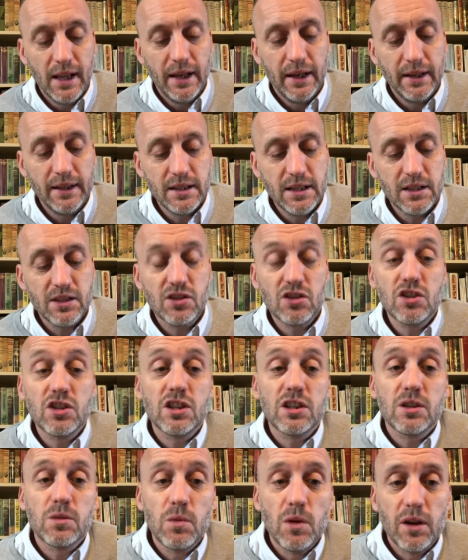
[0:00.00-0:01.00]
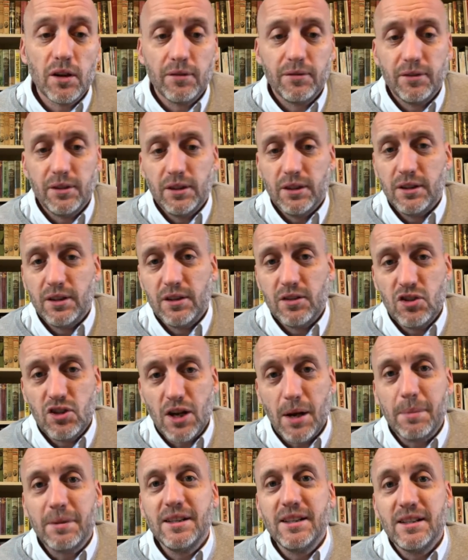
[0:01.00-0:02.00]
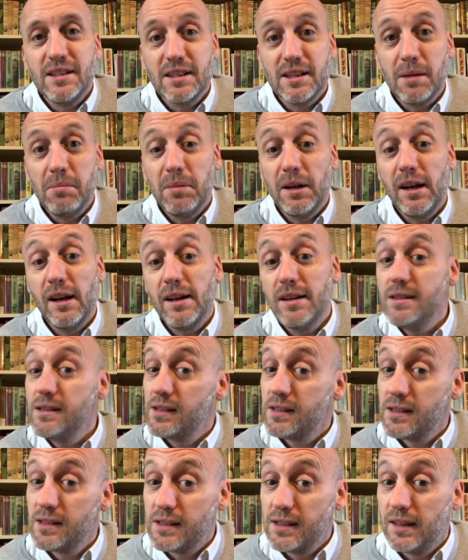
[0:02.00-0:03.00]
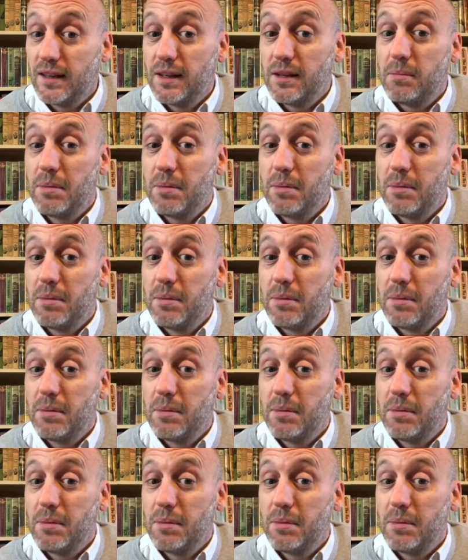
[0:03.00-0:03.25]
It doesn't just work for the Japanese assembly lines, uh,